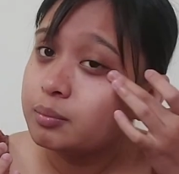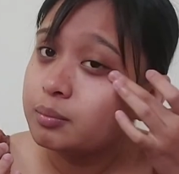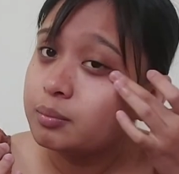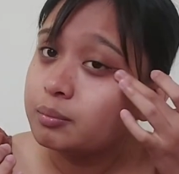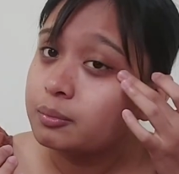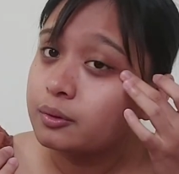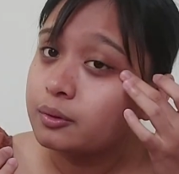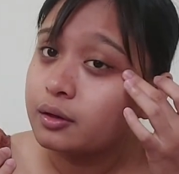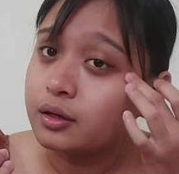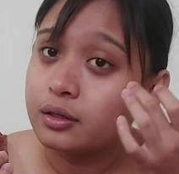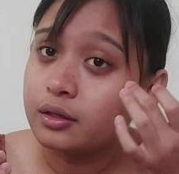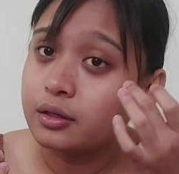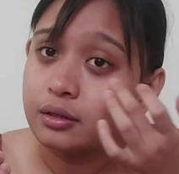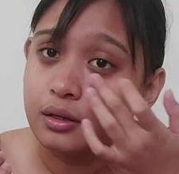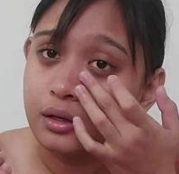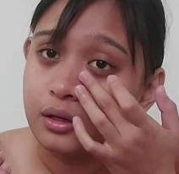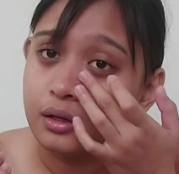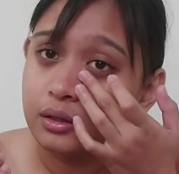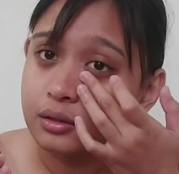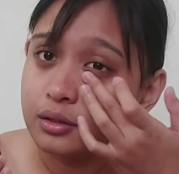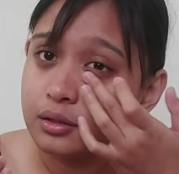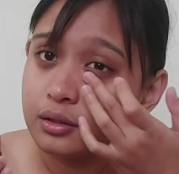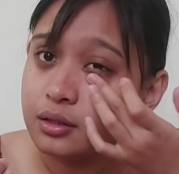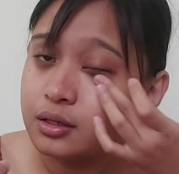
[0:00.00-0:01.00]
product
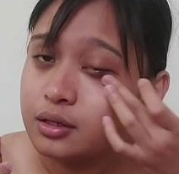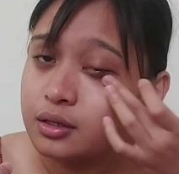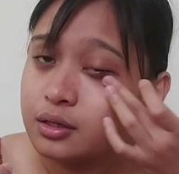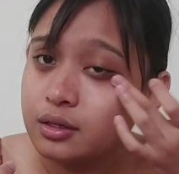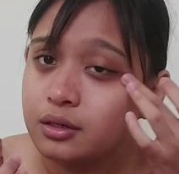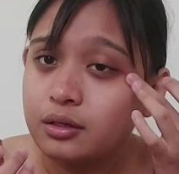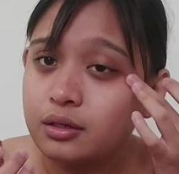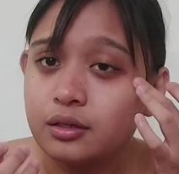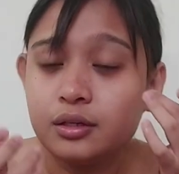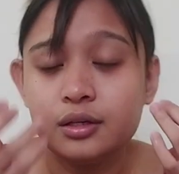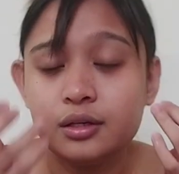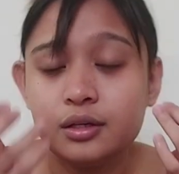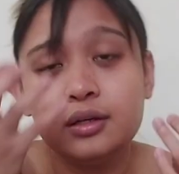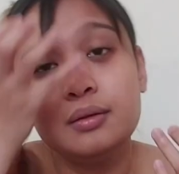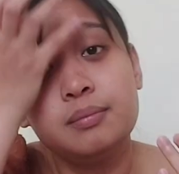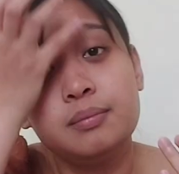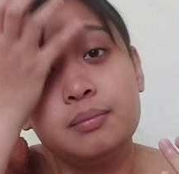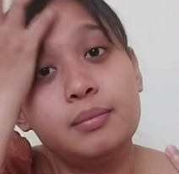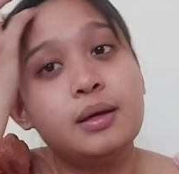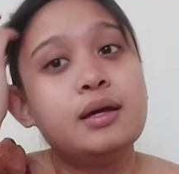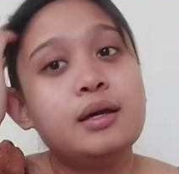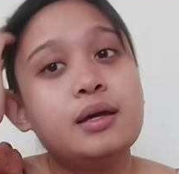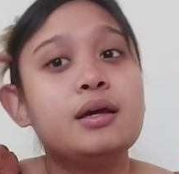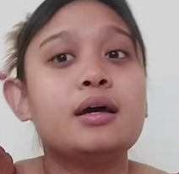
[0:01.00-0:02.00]
here in
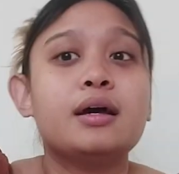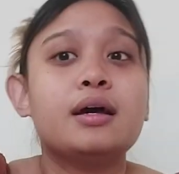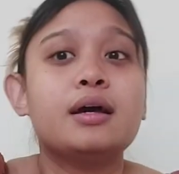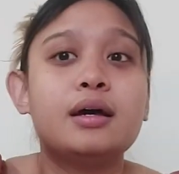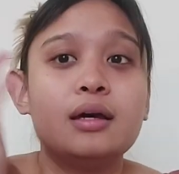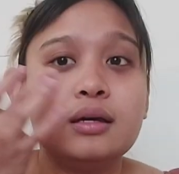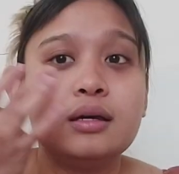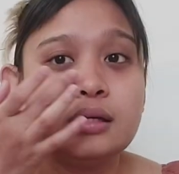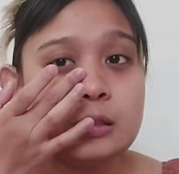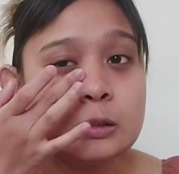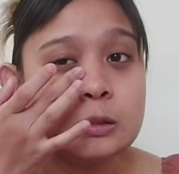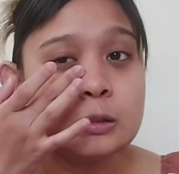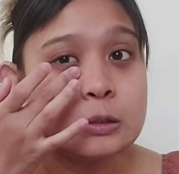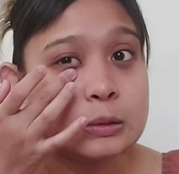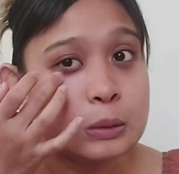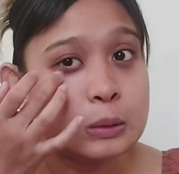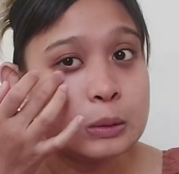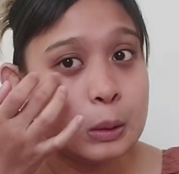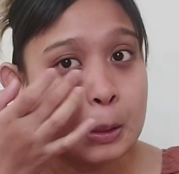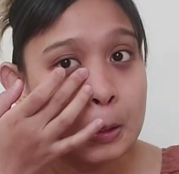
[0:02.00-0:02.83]
my eyes.